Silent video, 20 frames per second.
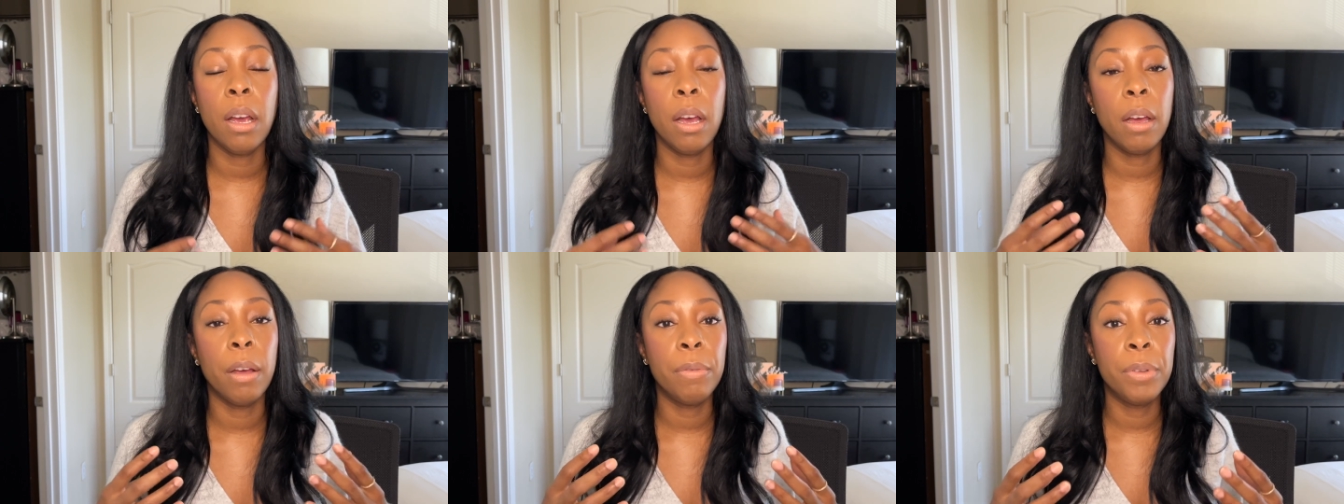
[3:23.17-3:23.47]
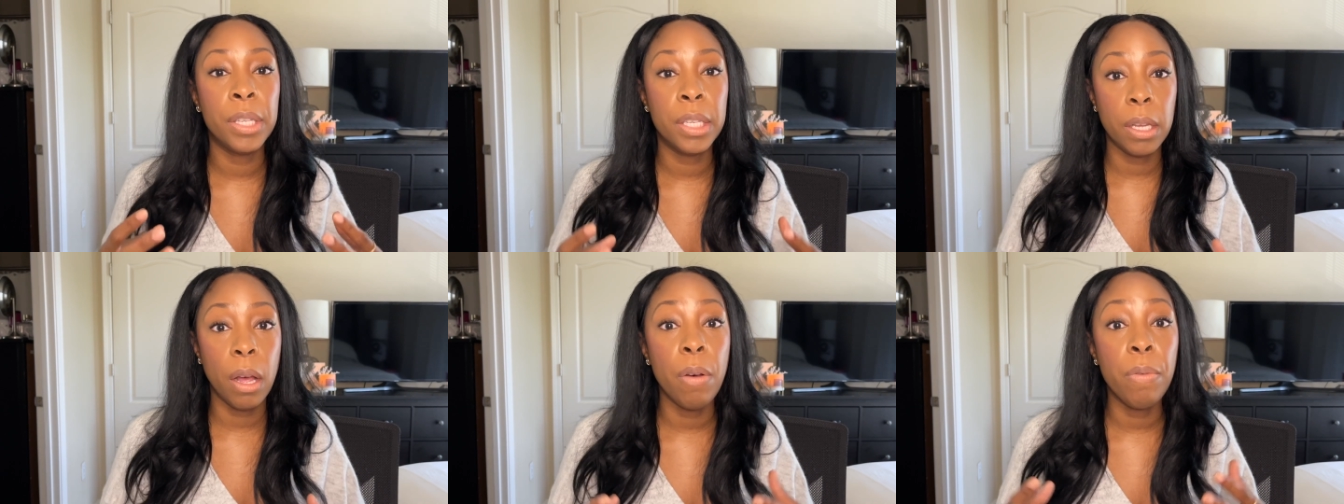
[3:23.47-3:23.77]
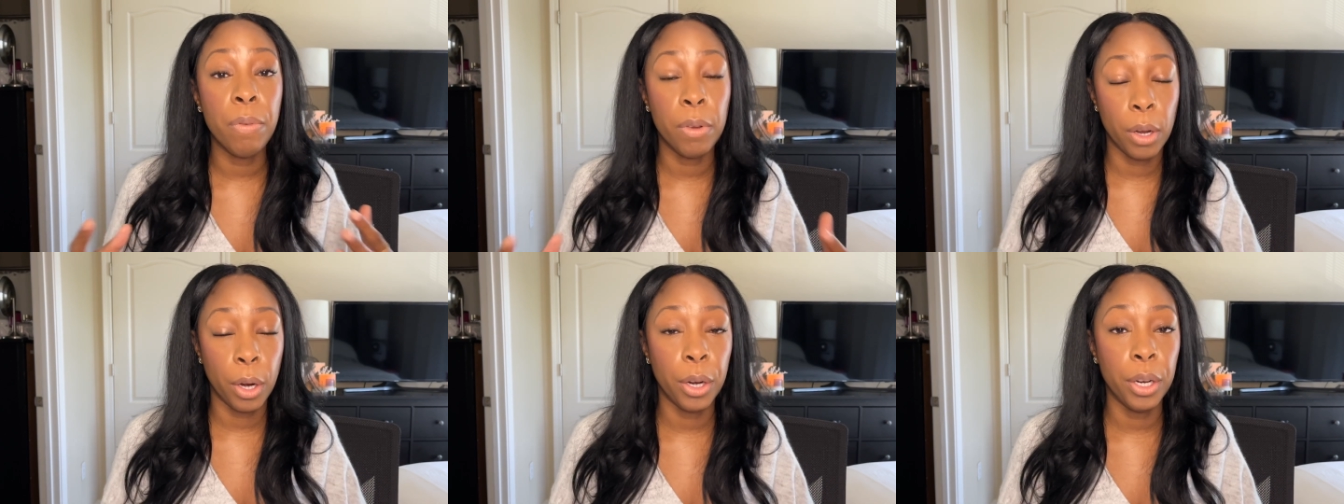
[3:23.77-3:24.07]
of
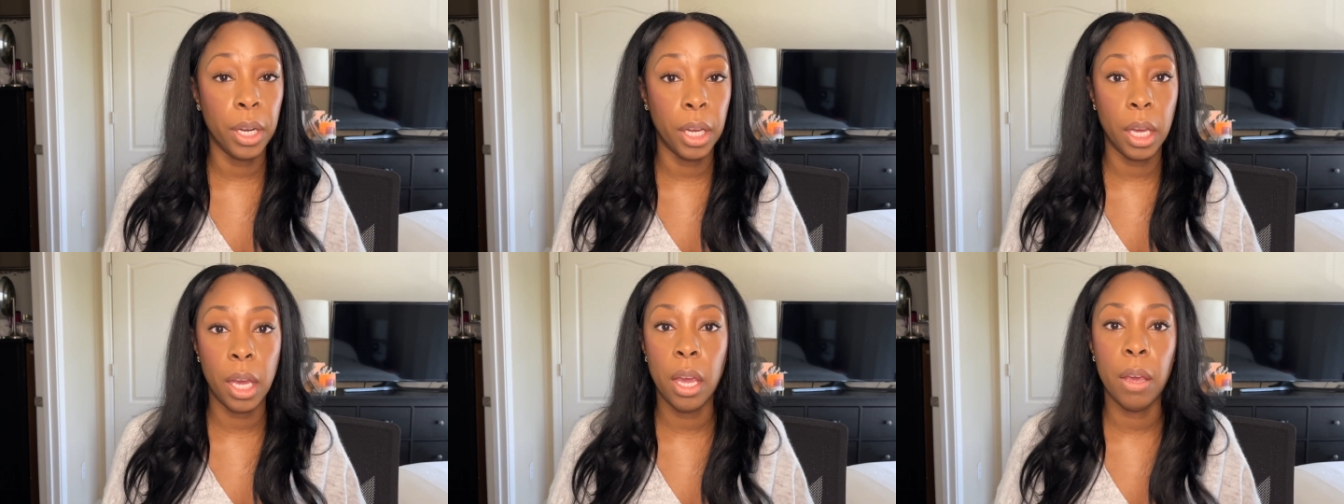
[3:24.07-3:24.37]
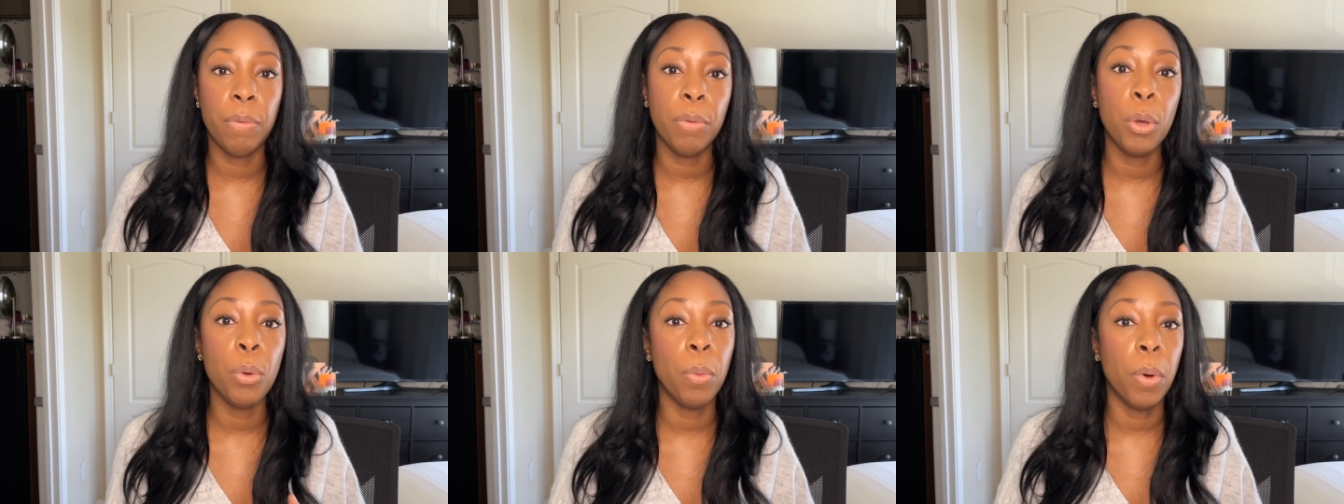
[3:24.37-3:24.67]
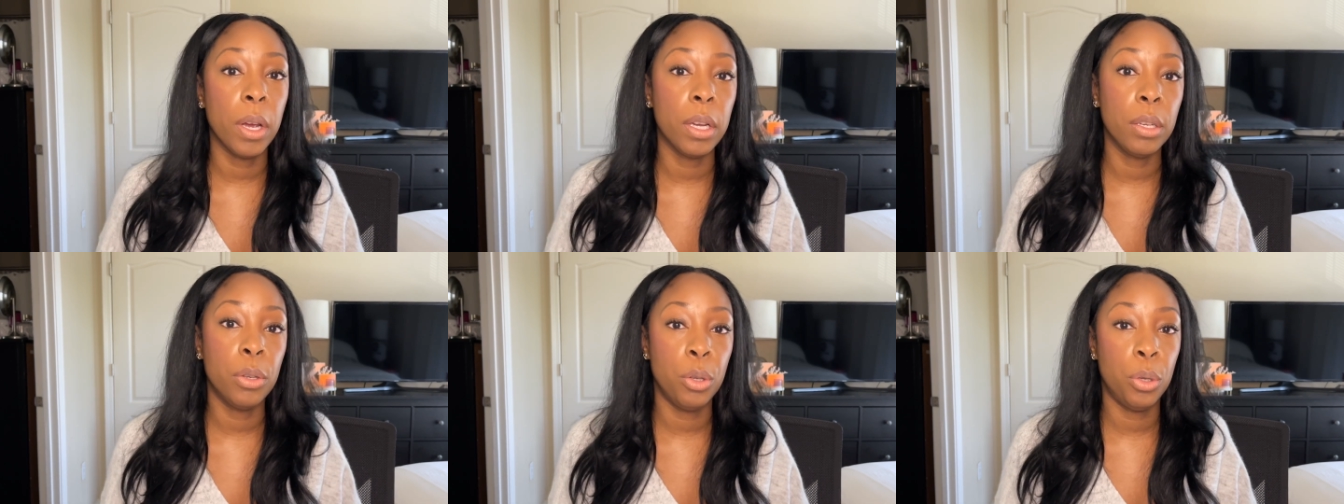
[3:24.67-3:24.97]
self-learning if you
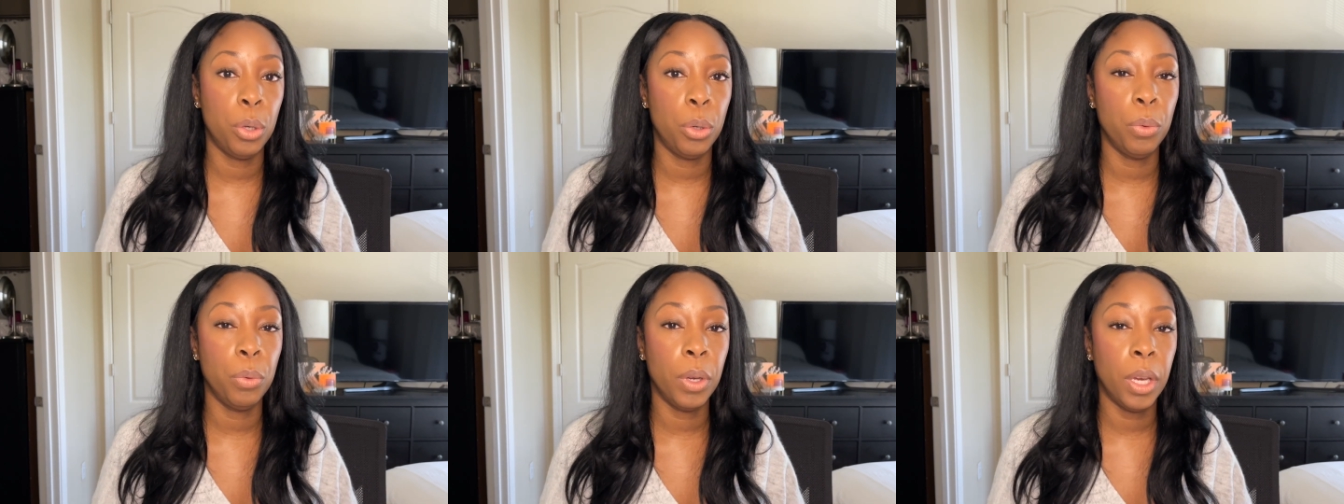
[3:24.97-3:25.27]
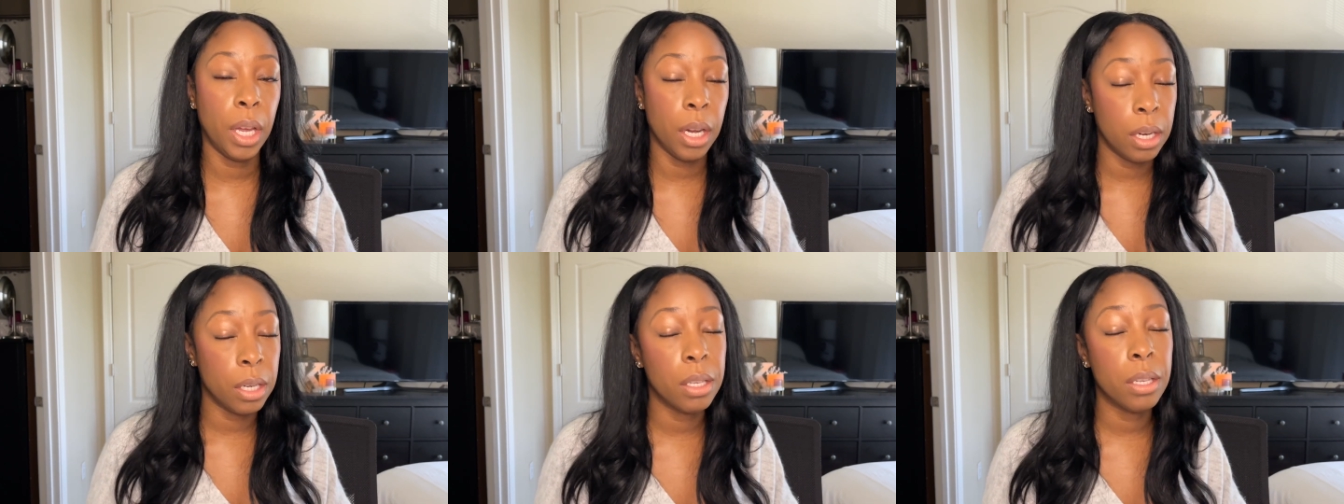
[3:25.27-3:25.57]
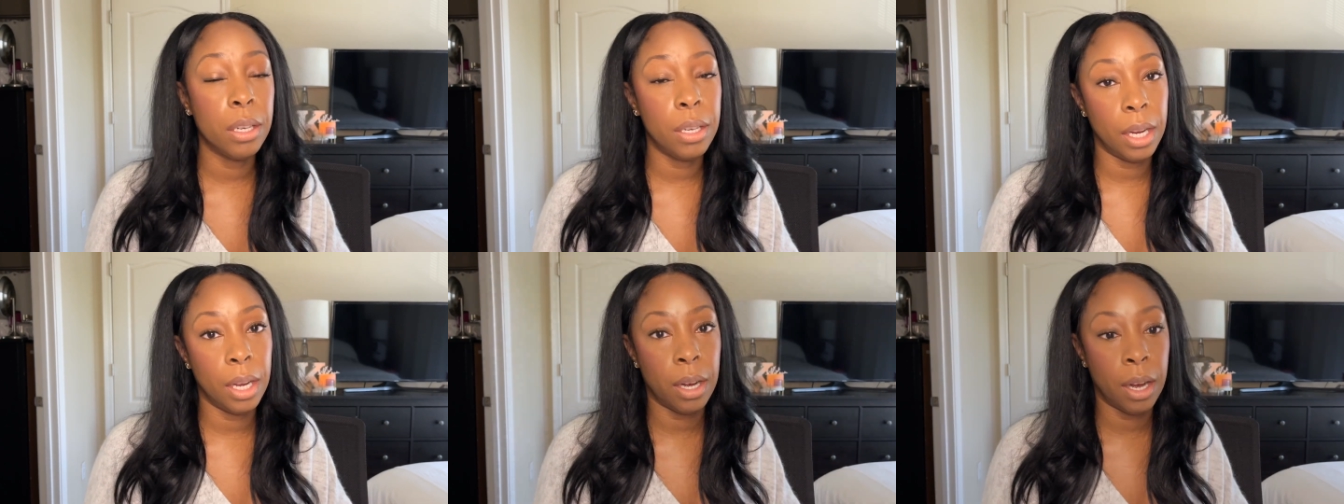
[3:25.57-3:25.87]
want to get
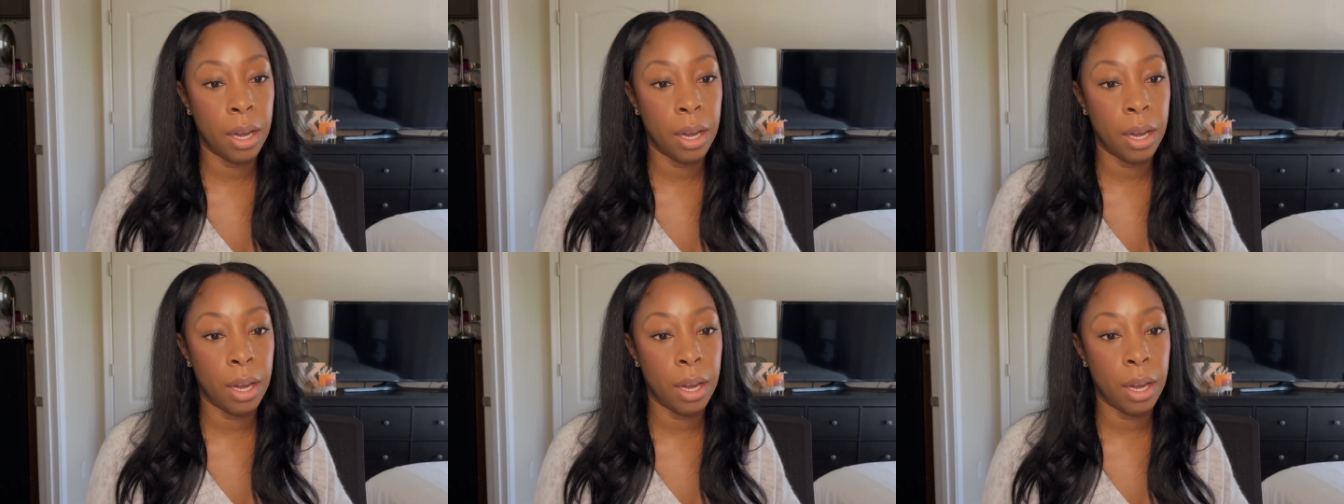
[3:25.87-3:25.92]
into data